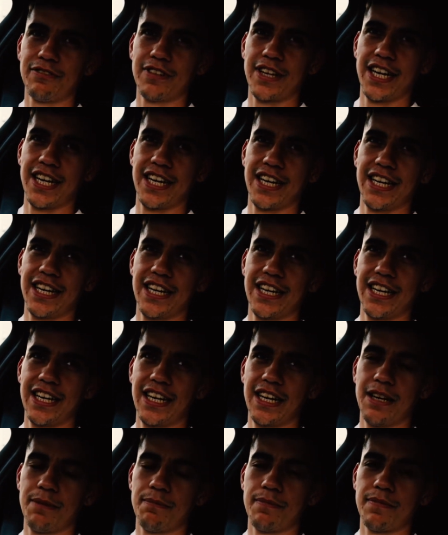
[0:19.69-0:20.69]

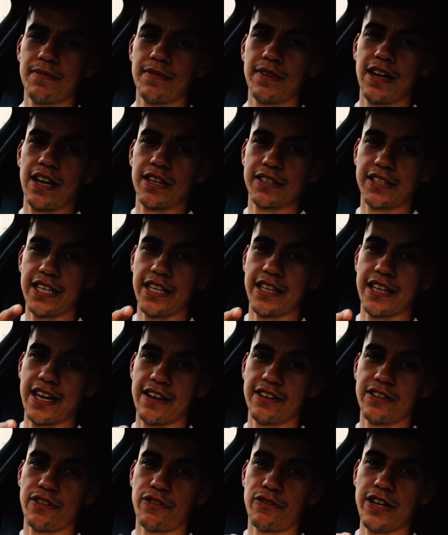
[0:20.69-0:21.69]
Um, I'll see you there
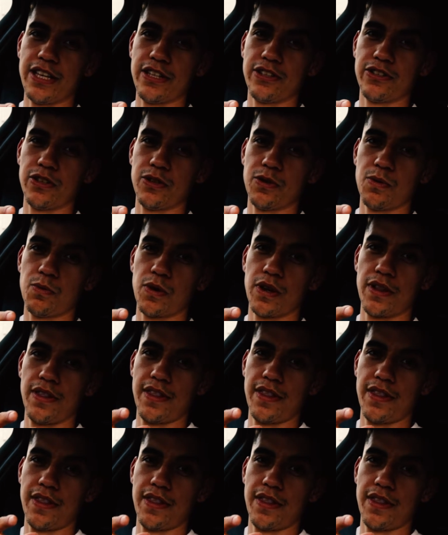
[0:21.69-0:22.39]
in three, two, one